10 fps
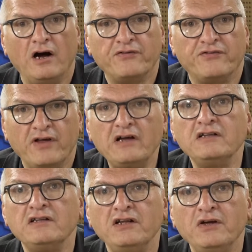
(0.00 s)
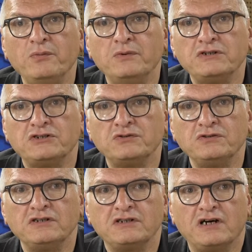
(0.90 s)
Secondly, we
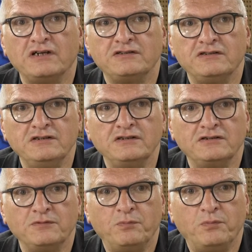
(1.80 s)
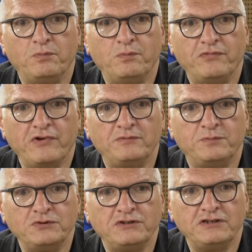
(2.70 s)
should not consider that
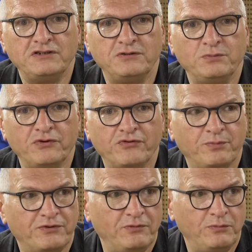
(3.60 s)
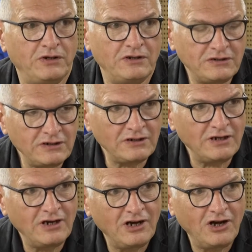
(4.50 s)
Putin is the worst possibility,
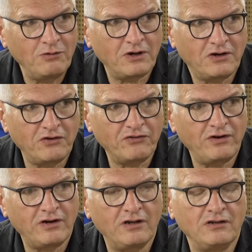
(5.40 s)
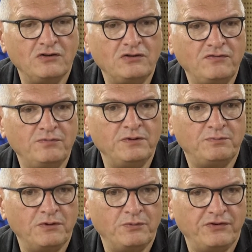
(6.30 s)
because there are a lot of
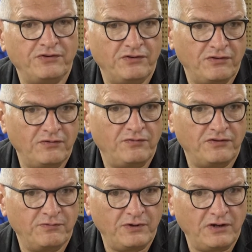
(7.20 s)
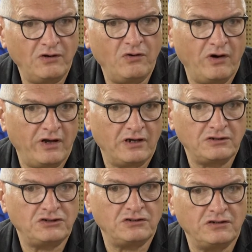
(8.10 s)
people within the FSB who are
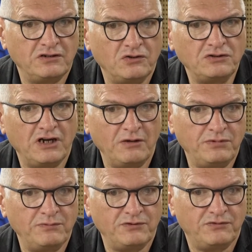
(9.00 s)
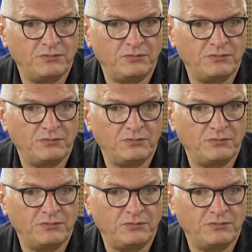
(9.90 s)
actually not happy with